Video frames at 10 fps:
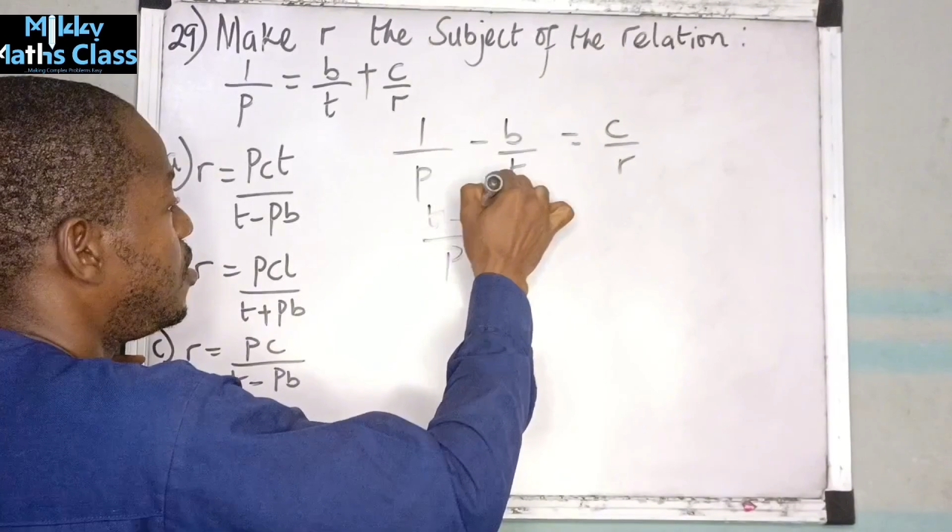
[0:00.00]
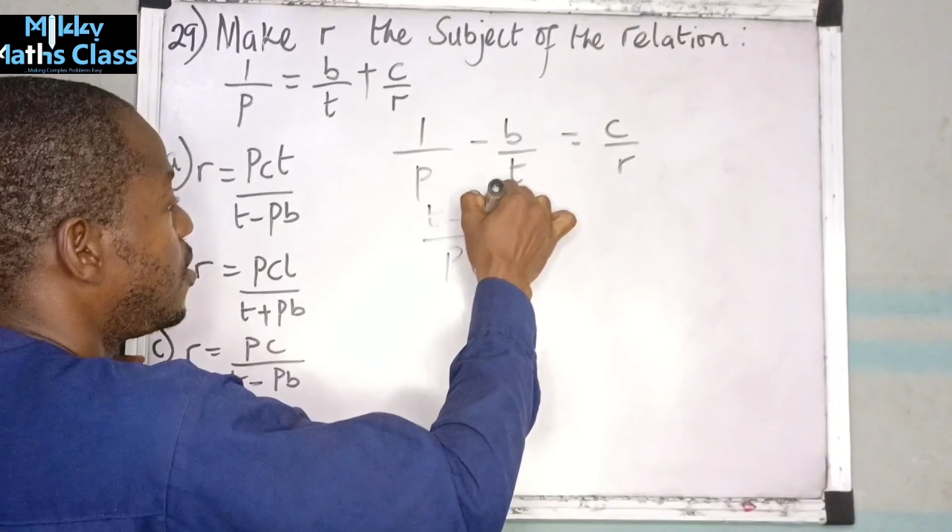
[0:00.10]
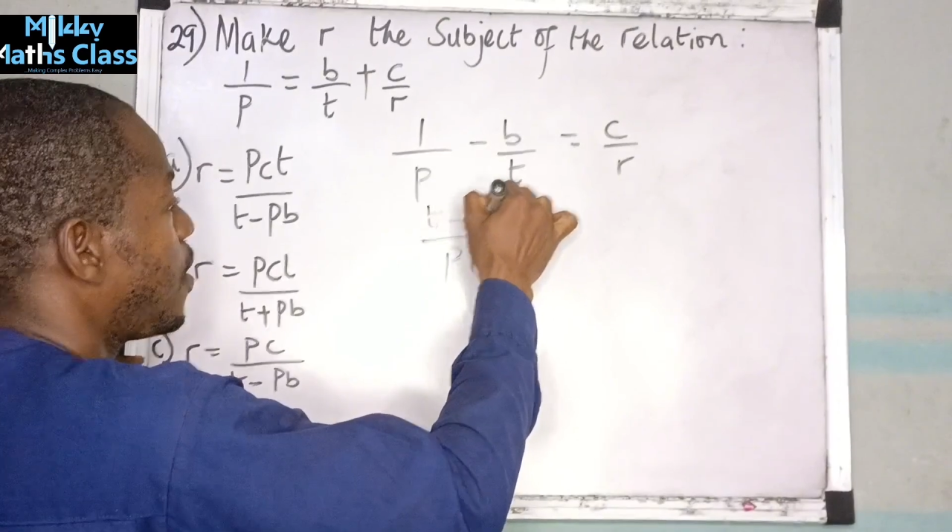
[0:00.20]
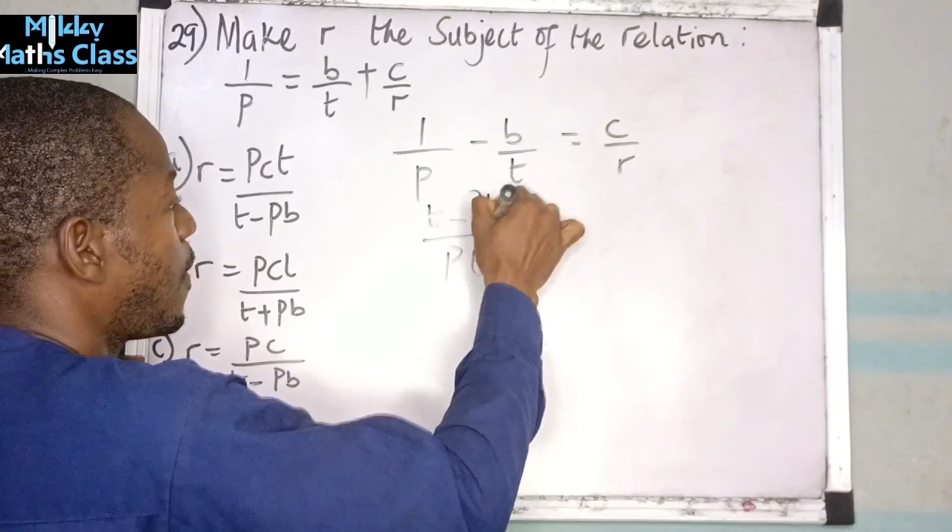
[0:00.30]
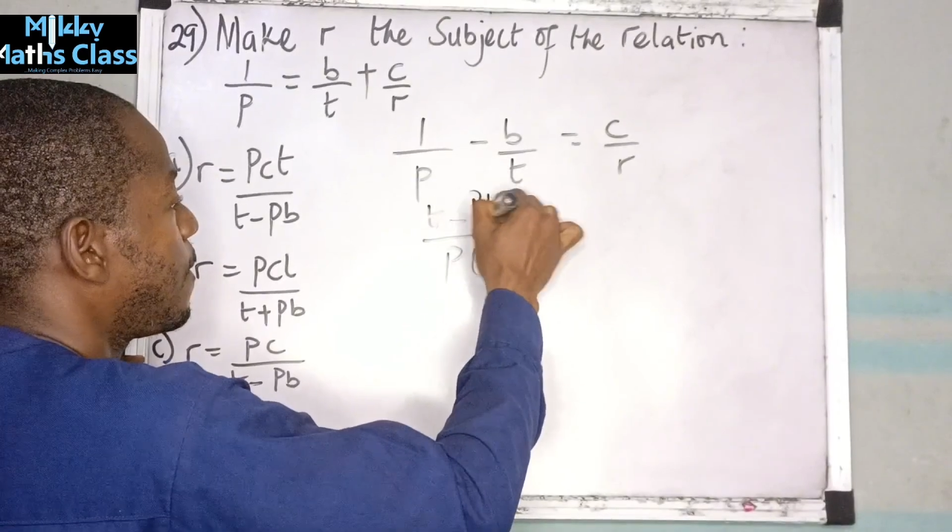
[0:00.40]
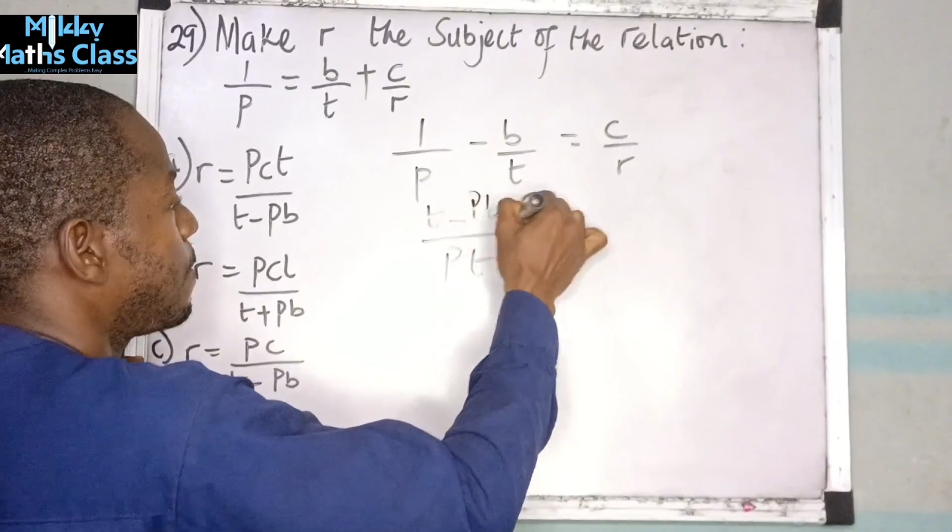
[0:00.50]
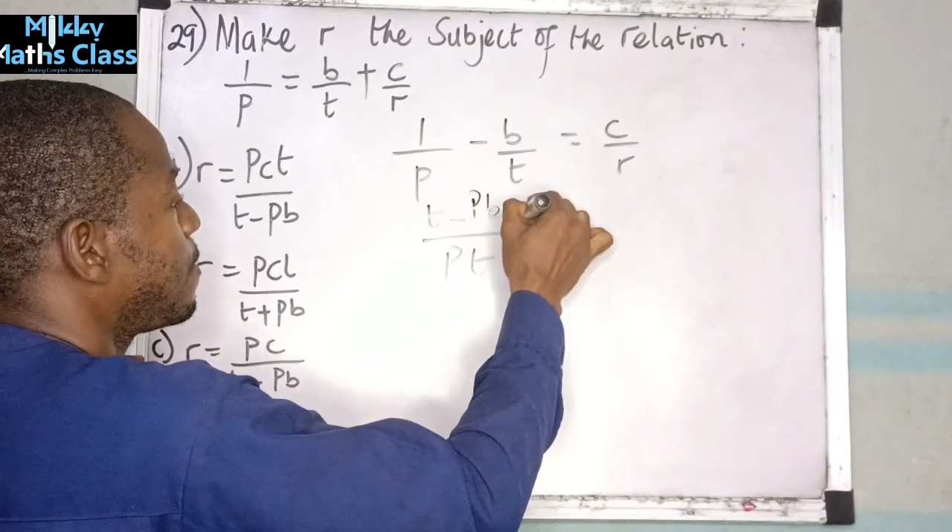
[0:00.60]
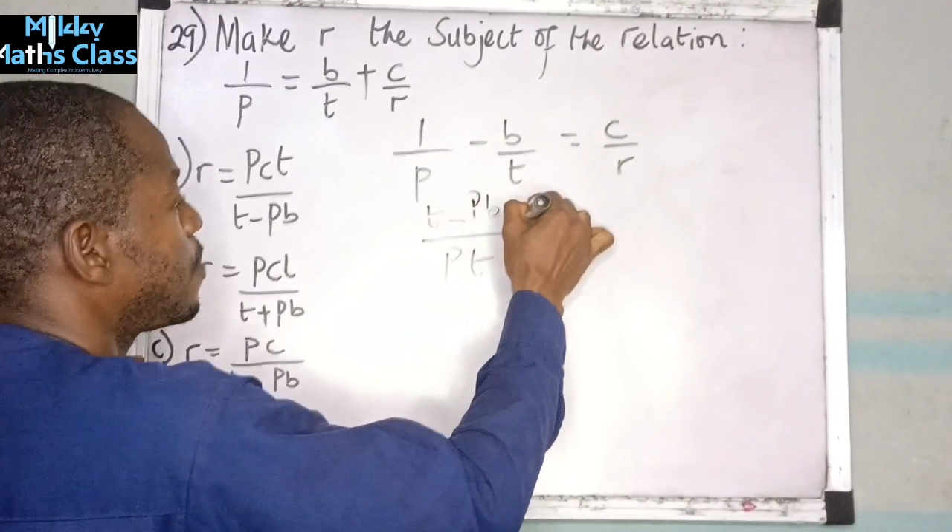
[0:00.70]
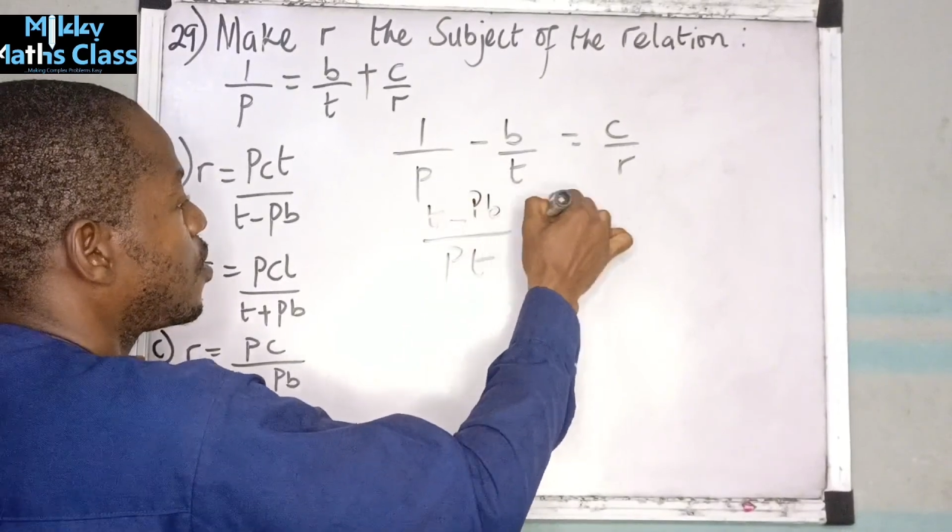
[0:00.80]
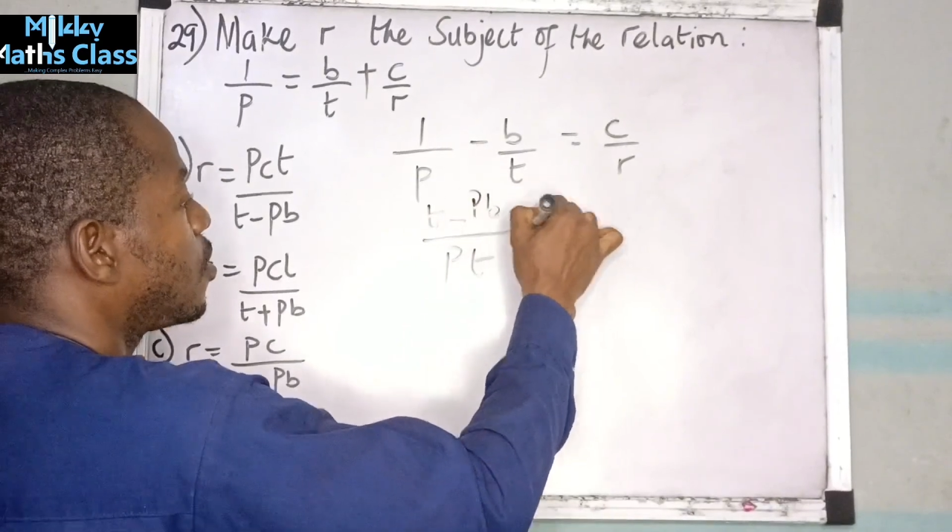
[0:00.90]
P.
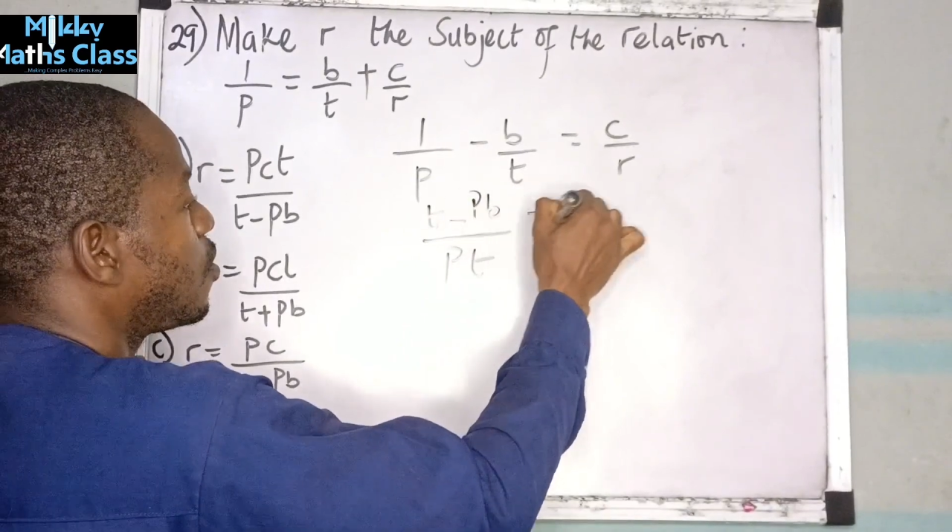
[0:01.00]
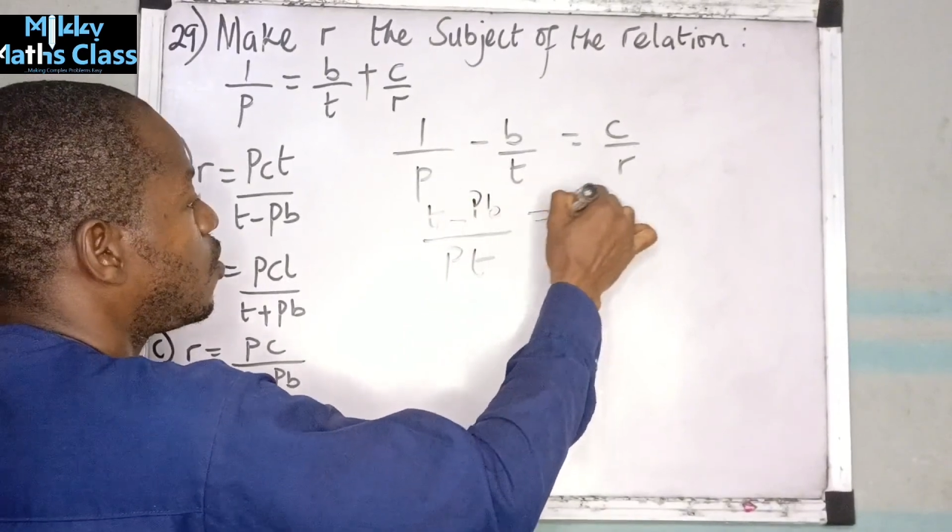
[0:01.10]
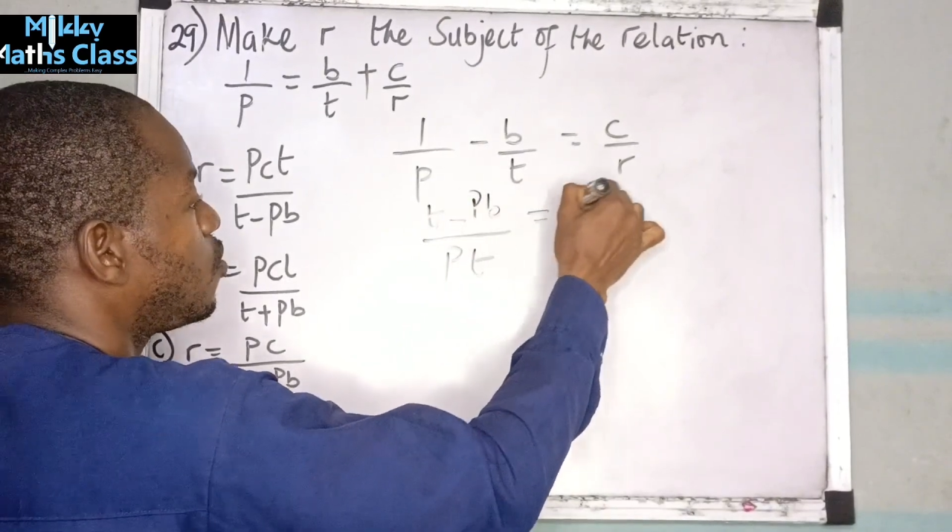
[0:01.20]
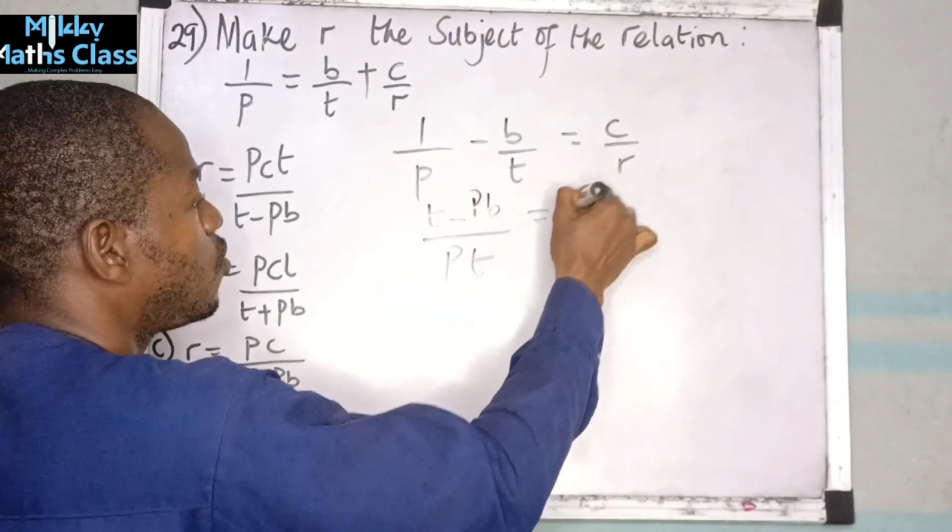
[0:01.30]
P